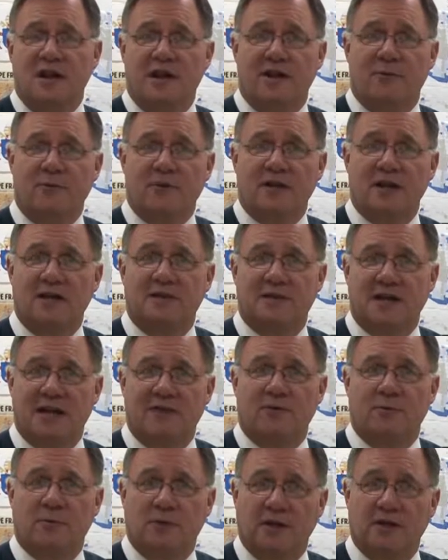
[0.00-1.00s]
And we'd like to
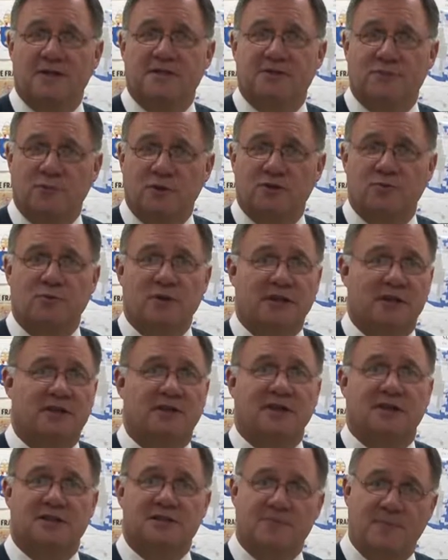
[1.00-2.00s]
have a place in which we
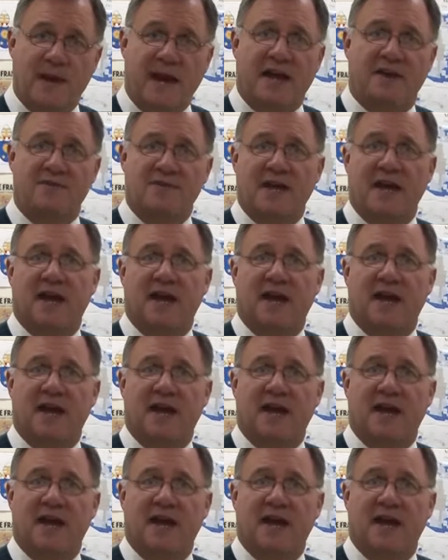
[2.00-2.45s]
could expand